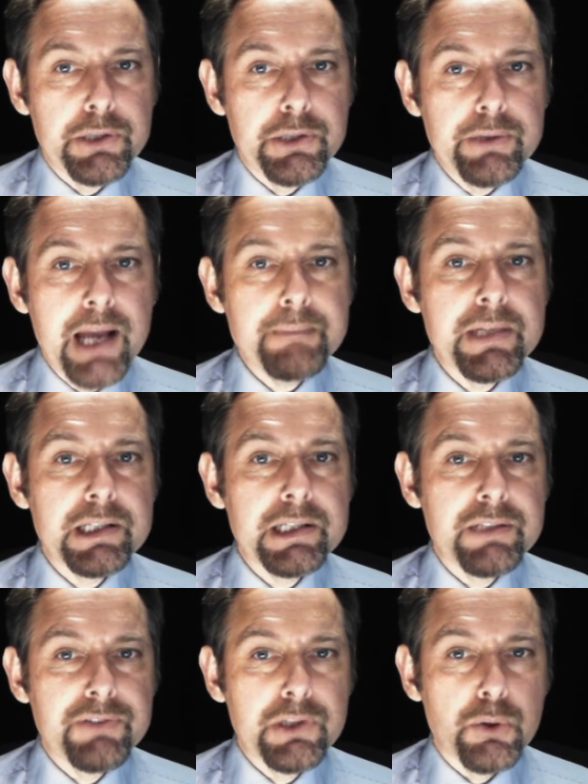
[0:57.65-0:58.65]
UK
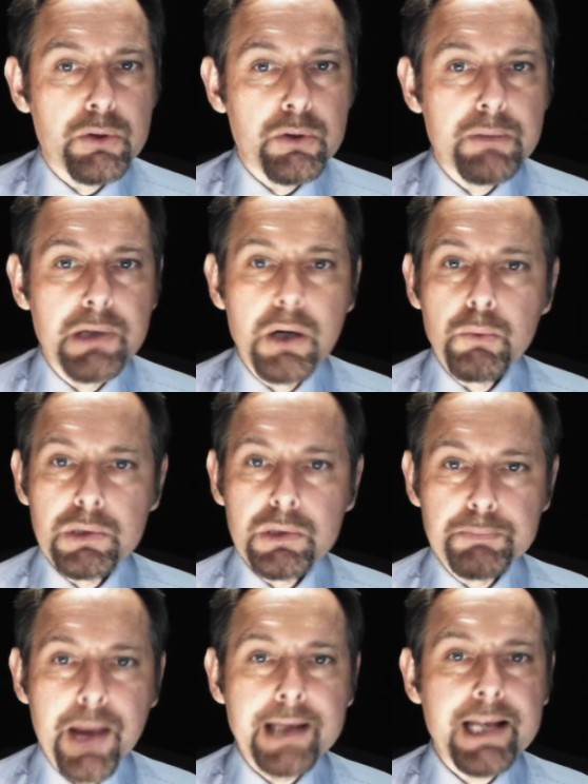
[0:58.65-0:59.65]
Minister for Europe, was
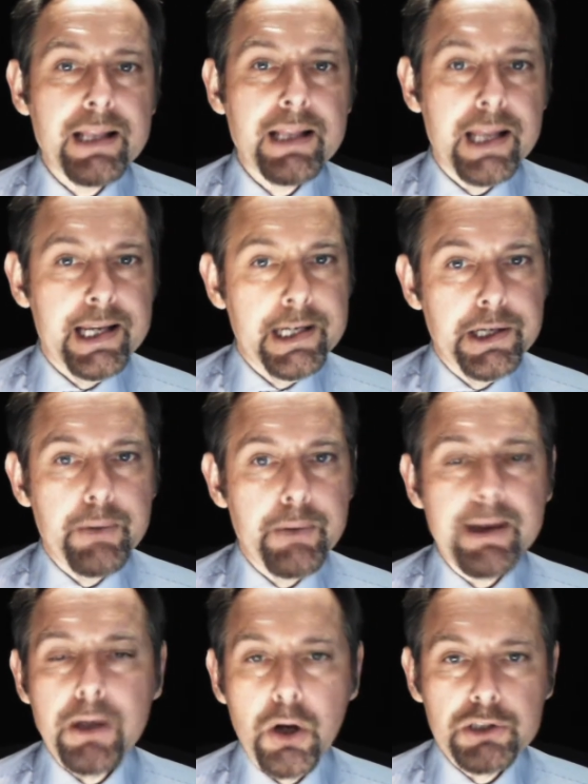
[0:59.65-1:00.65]
banging the EU
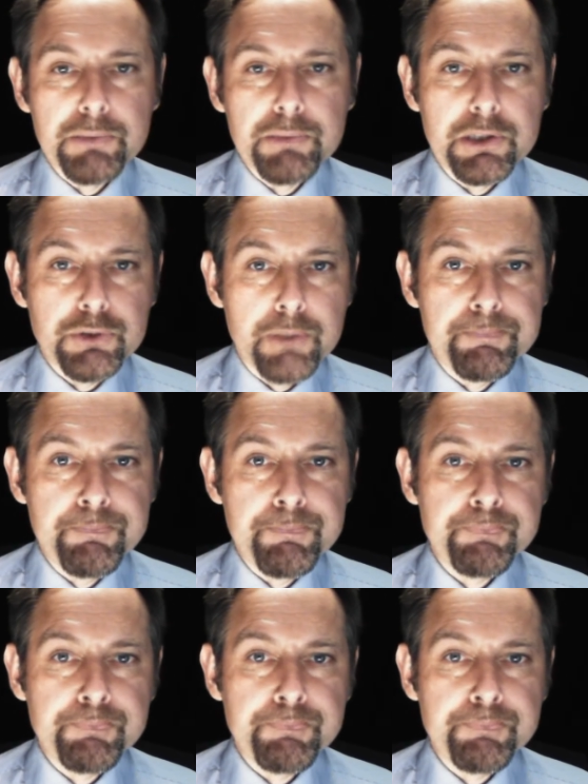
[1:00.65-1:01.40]
enlargement drum.